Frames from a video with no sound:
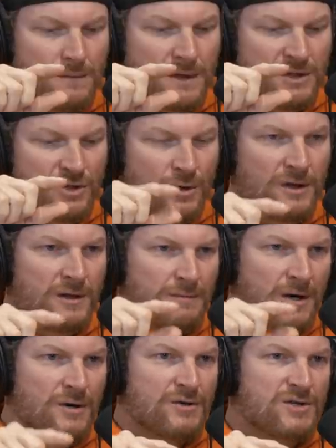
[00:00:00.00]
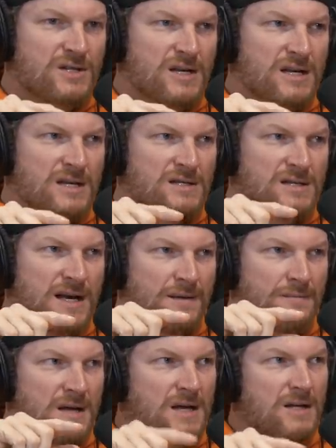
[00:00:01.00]
enjoyed the most is
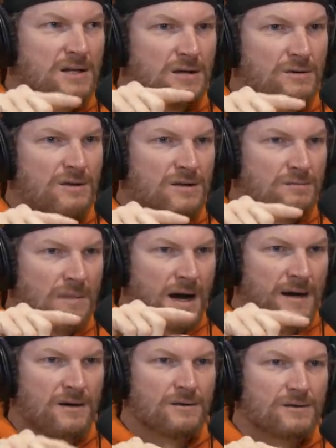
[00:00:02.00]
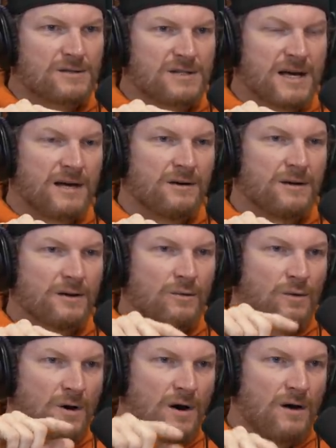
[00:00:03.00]
that me and you and Michael sat on the
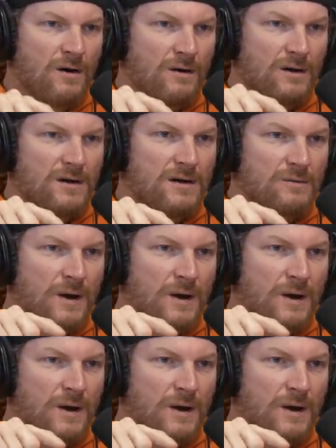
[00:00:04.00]
wall